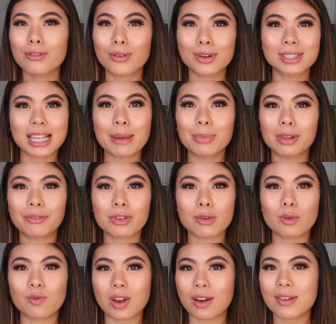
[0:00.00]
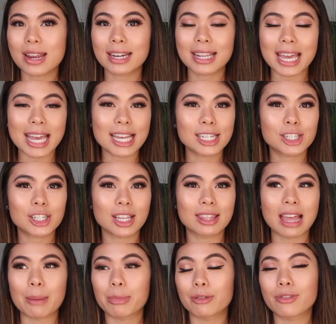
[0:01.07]
For example, if you're very engaged in
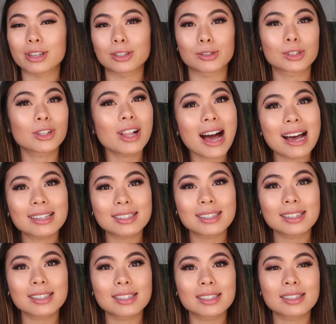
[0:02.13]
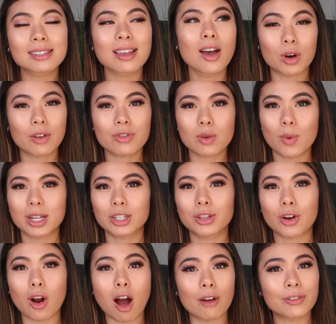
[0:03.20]
that professor's classes, or if you went to
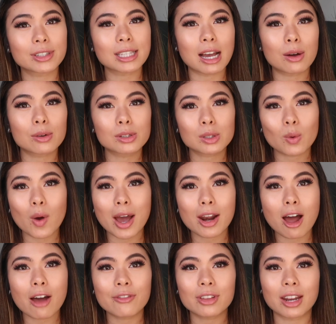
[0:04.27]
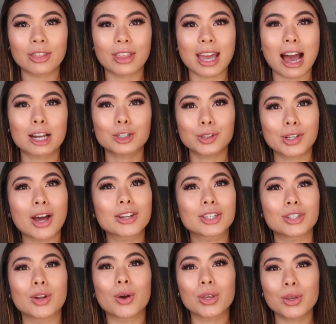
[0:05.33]
their office hours quite often and they actually got
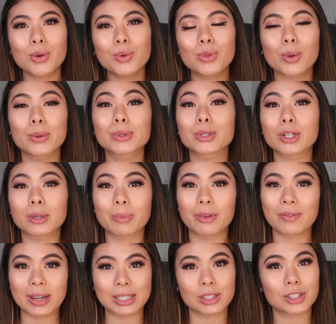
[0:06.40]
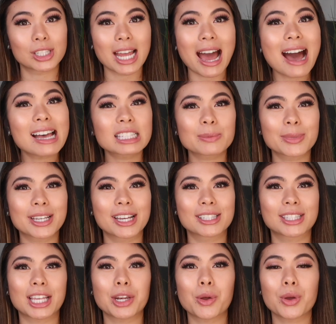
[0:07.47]
to know you, those are good professors to ask
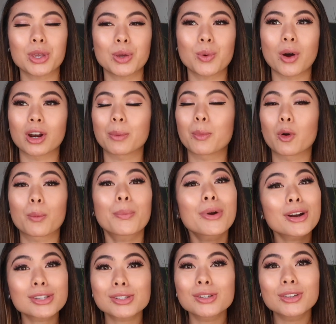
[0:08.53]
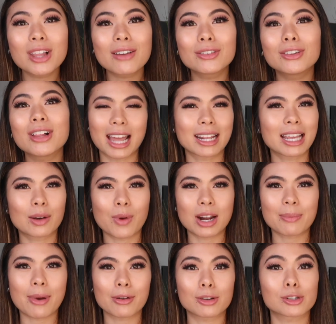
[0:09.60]
because they know you on a more personal level and can
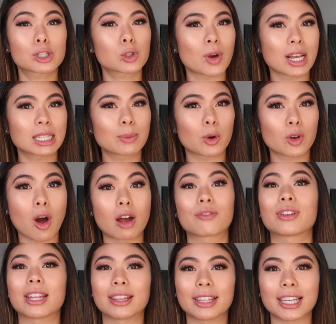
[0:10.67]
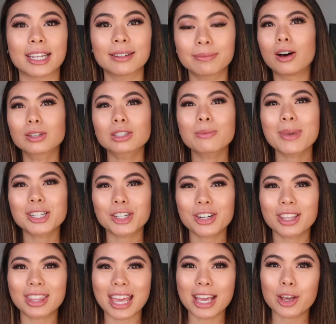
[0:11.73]
write about your strengths more confidently. Also, make sure
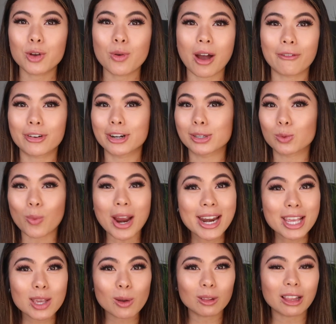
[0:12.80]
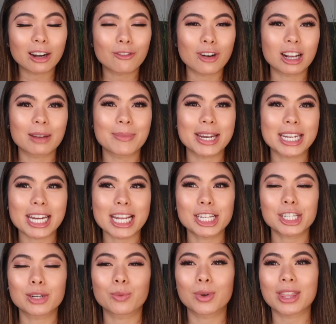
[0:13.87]
to thank whoever is writing you a letter of
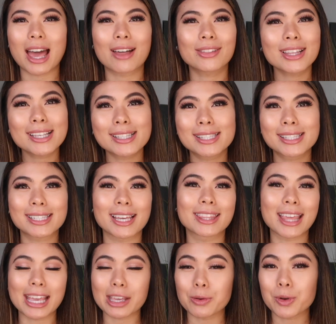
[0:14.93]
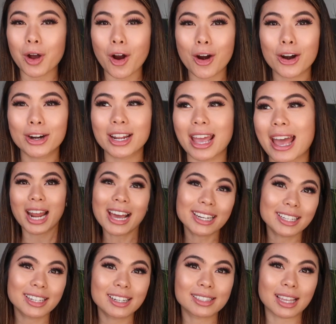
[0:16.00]
recommendation with at least a thank you card. What I
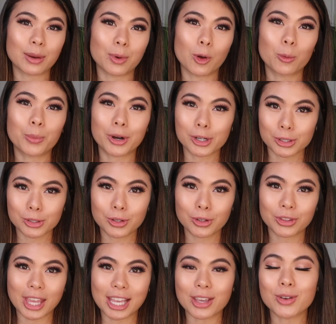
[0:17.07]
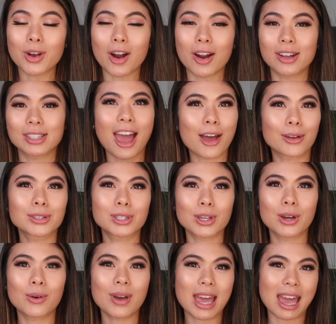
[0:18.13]
did is I wrote personal thank you cards. I also
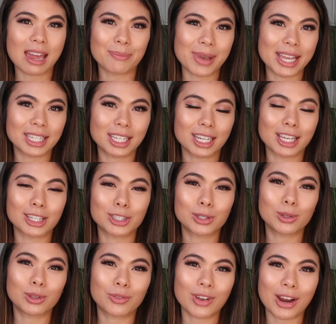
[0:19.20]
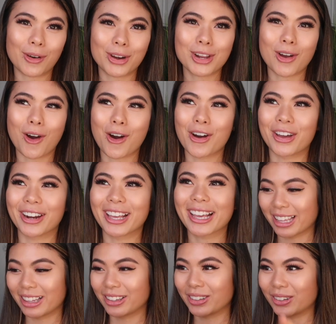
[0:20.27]
hand painted a tooth fairy on
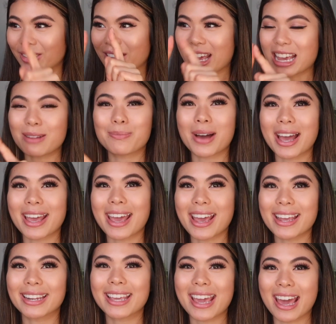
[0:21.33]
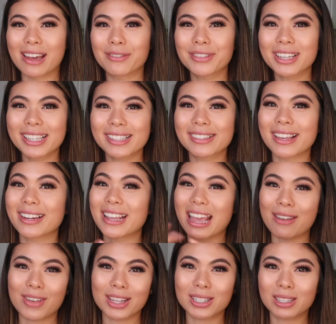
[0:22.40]
a little 8x8 canvas and
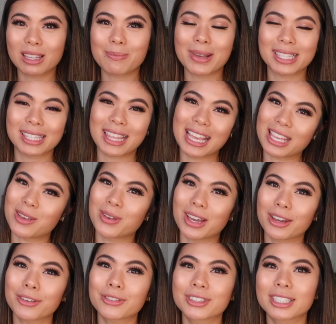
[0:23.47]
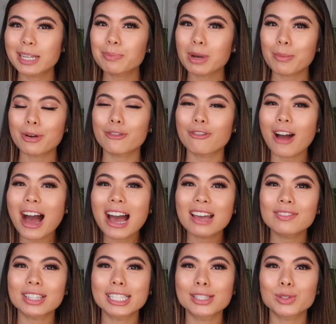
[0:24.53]
gave that to them as a thank you gift. Tip number
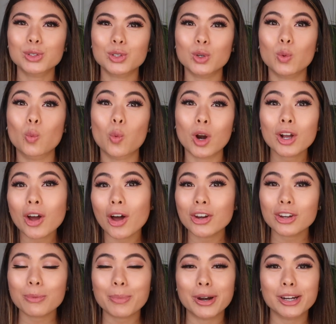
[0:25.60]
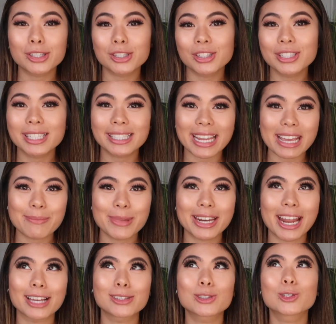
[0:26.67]
5 is to work on your personal
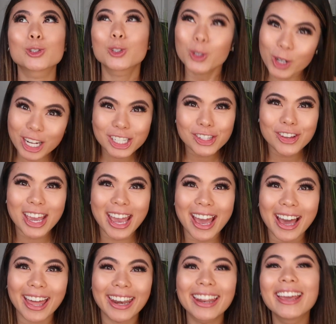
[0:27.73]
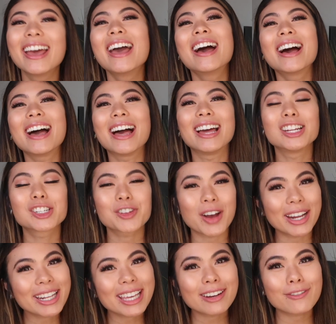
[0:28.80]
statement as soon as you can and
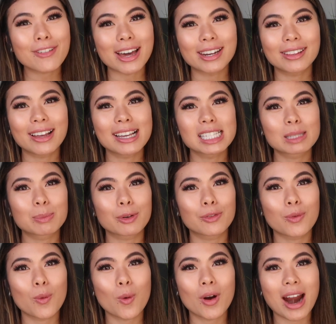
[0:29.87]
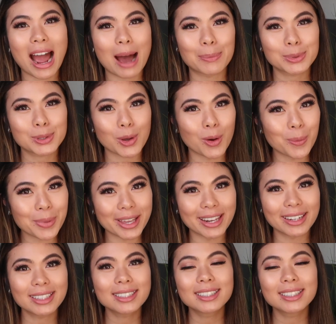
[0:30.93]
try to get it finalized before apps open.